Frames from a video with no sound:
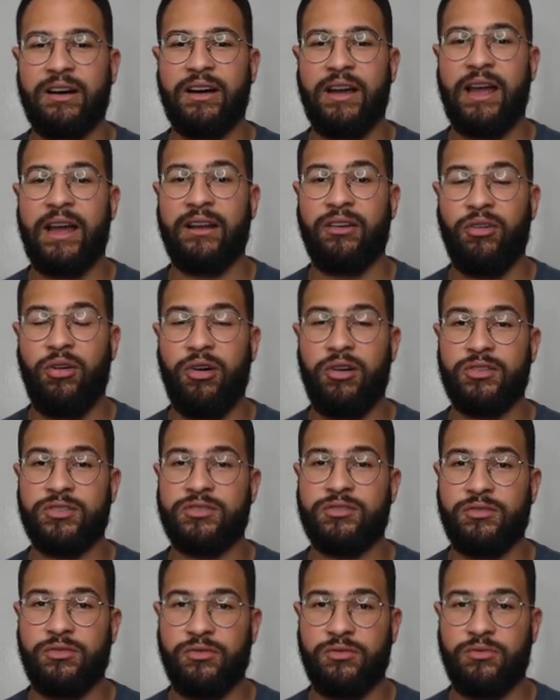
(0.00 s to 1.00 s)
And
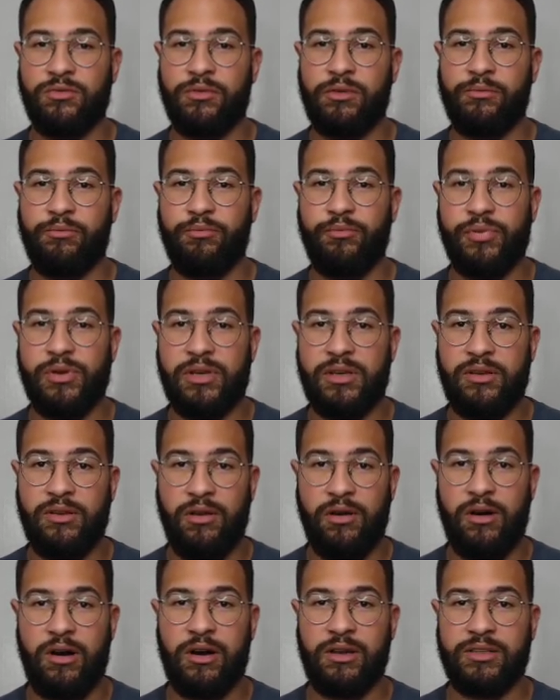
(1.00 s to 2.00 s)
also be
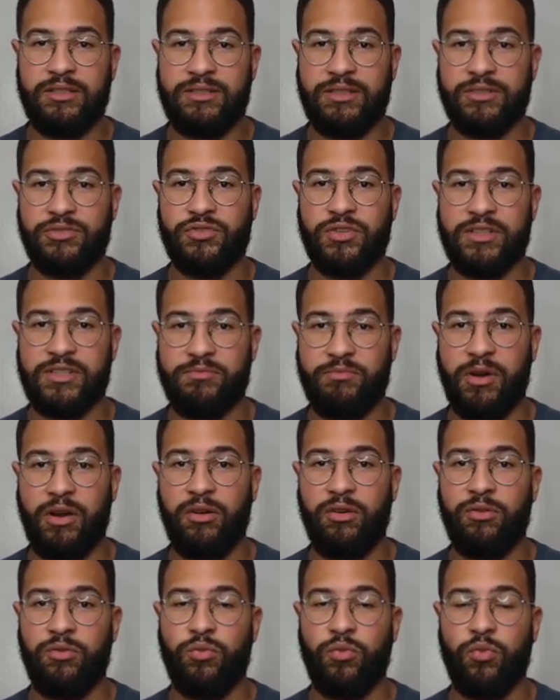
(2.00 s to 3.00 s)
honest and
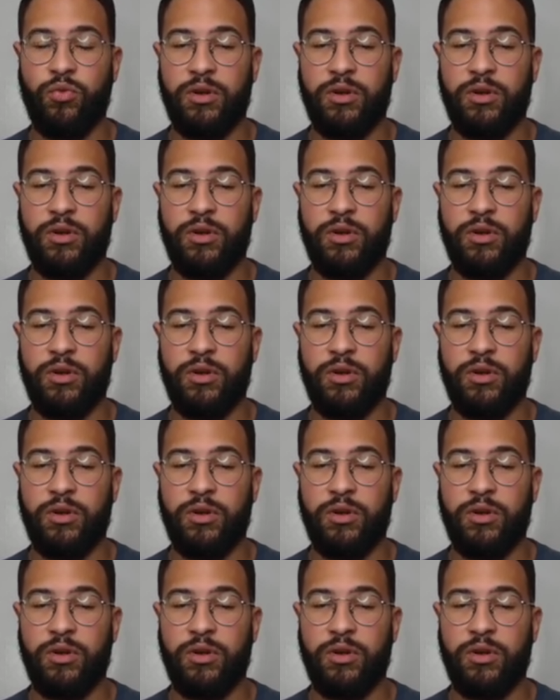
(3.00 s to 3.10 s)
transparent